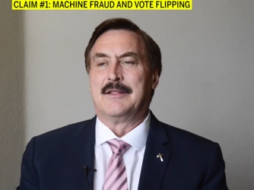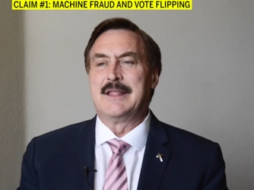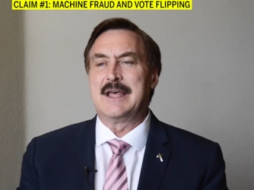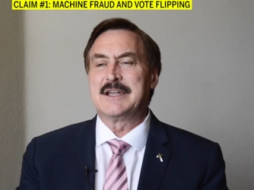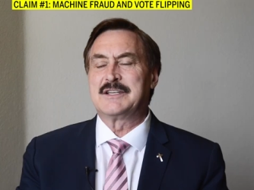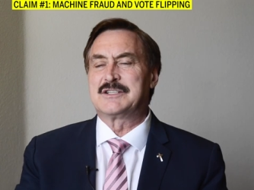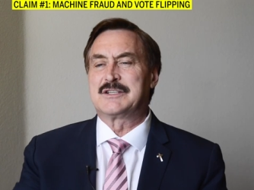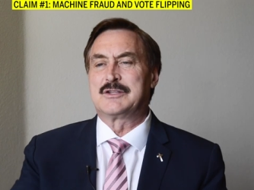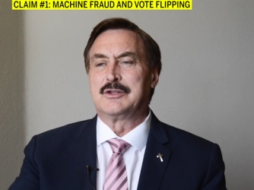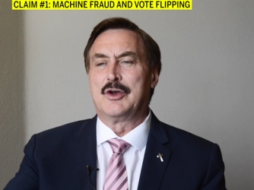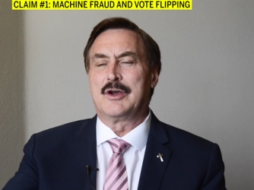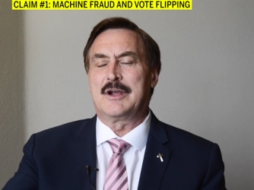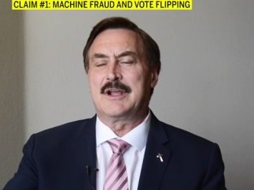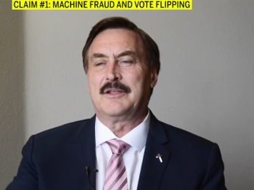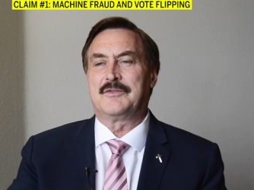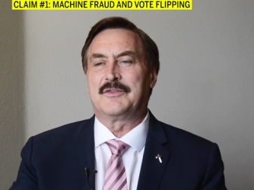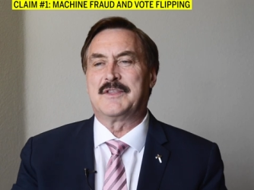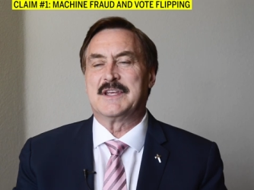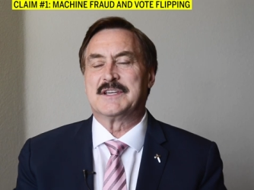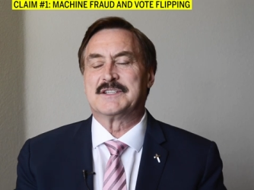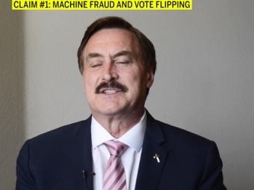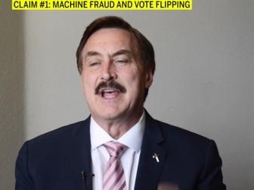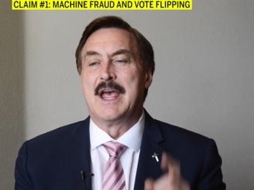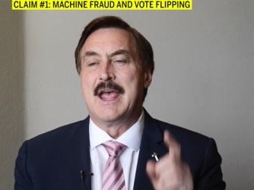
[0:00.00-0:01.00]
let's look at
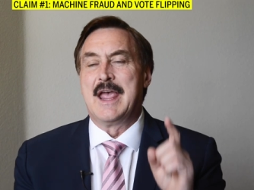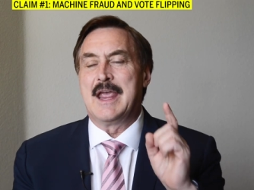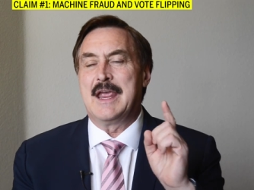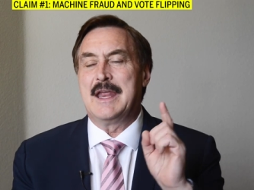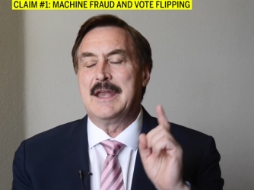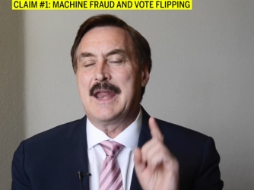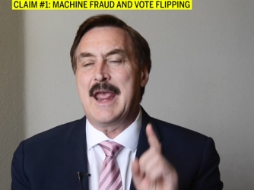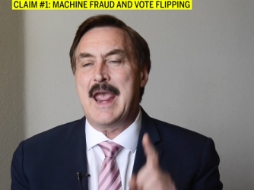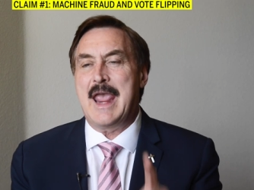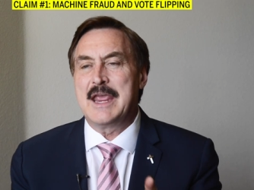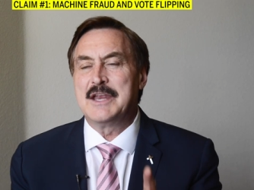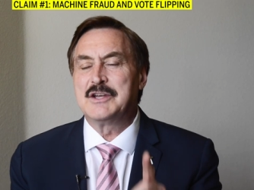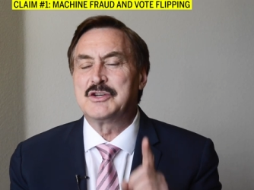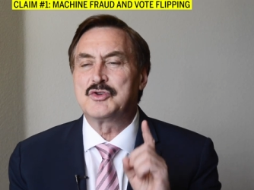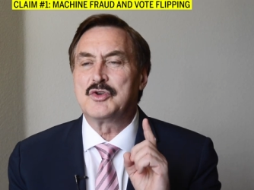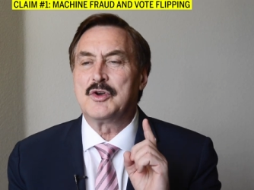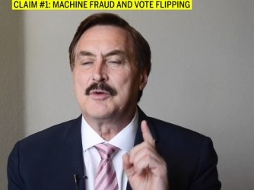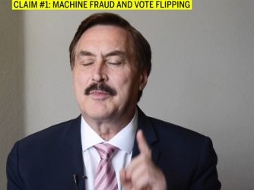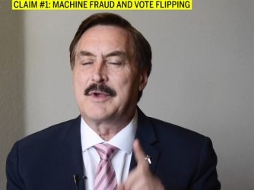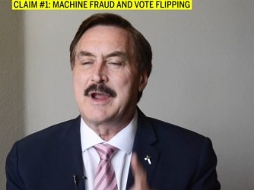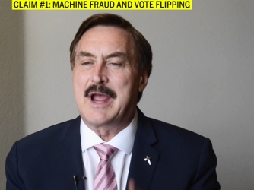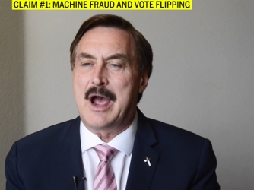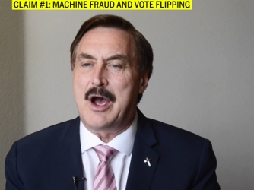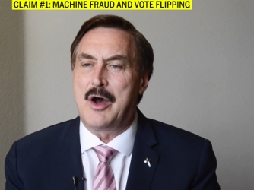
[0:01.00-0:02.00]
this. In
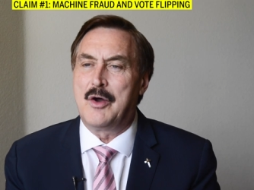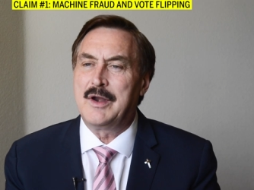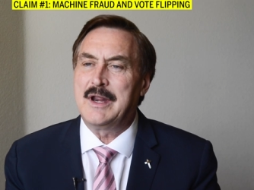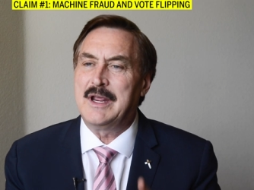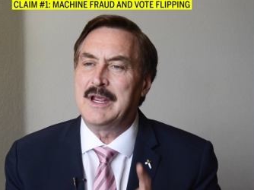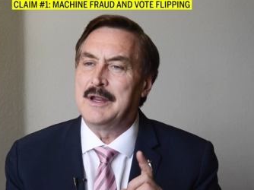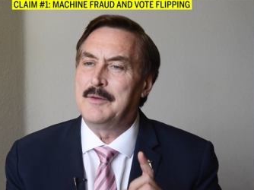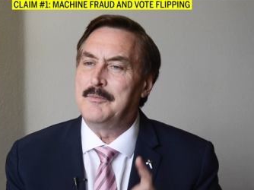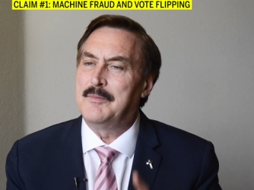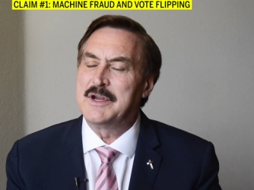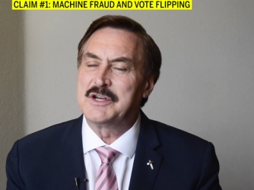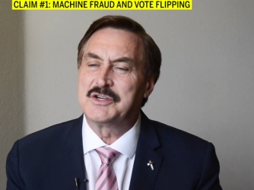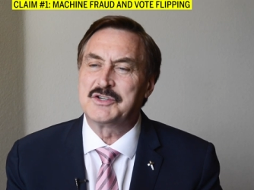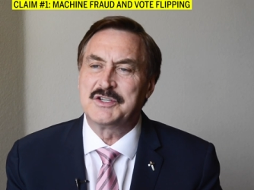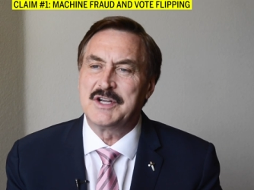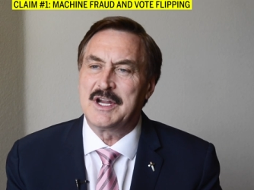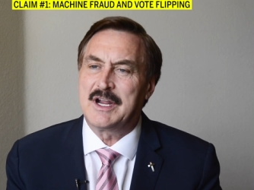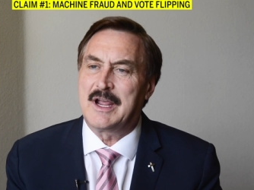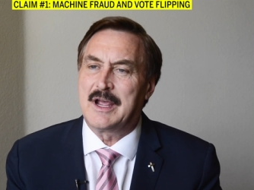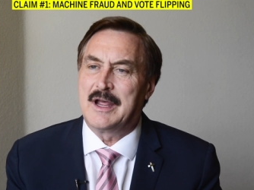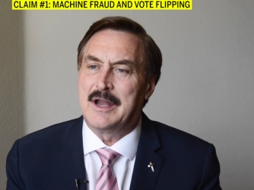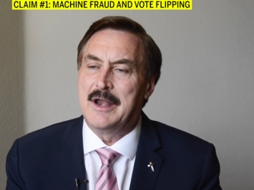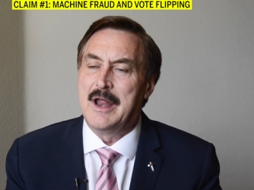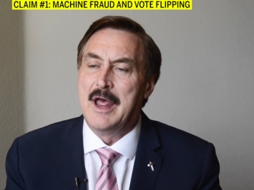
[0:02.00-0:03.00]
Antrim County in
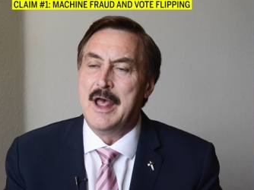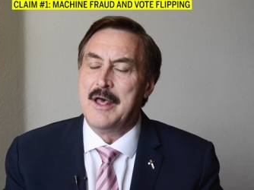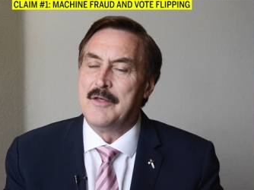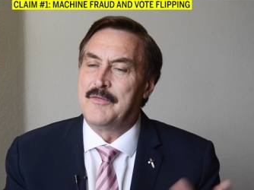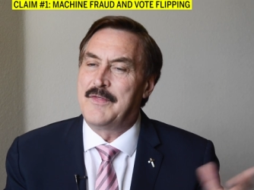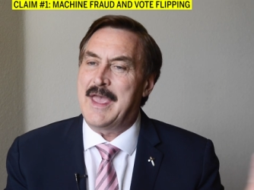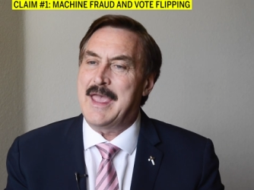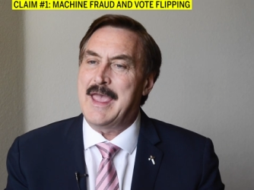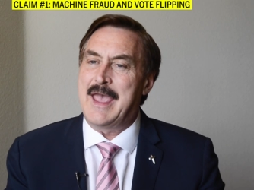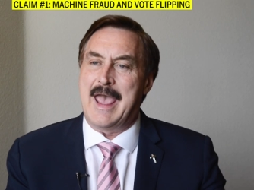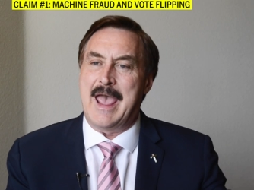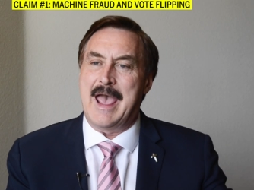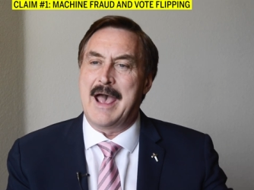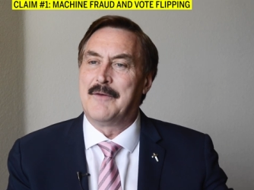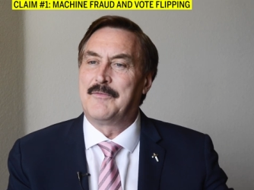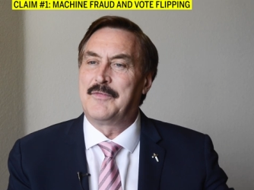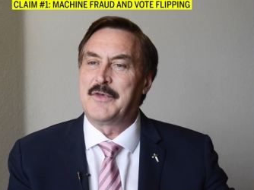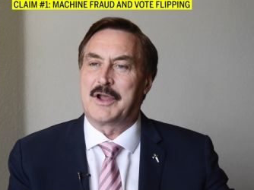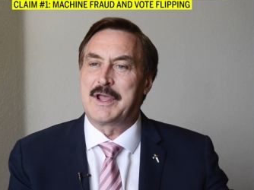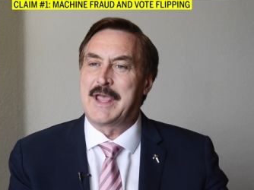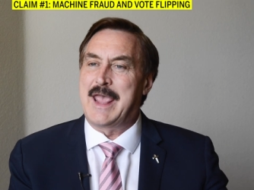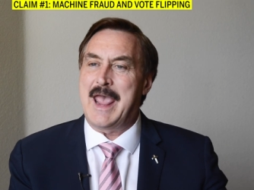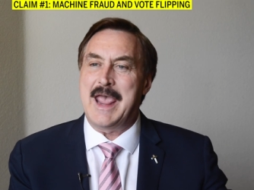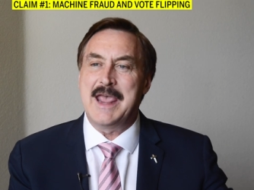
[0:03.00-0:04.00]
Michigan, they have
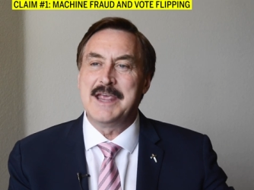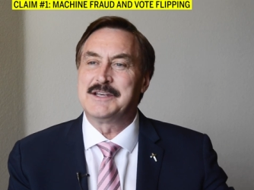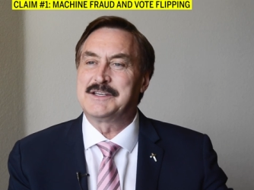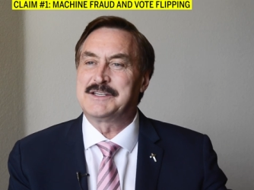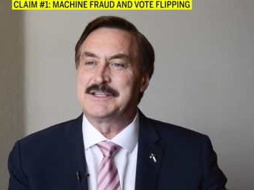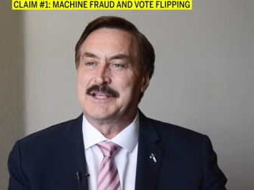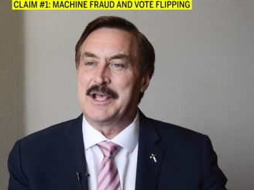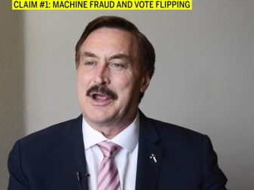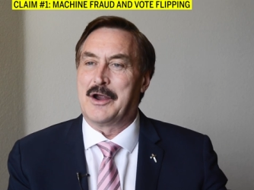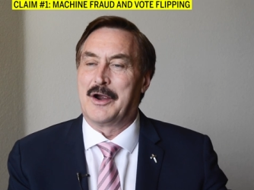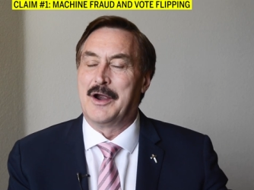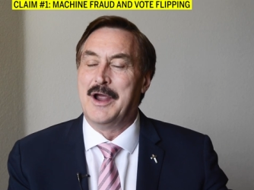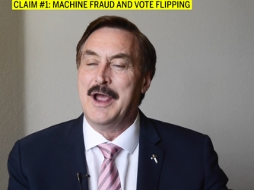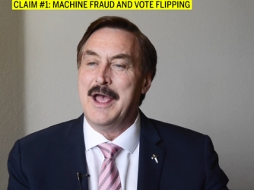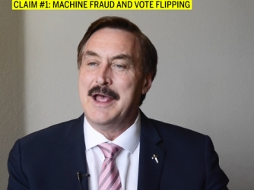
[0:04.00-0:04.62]
the case there.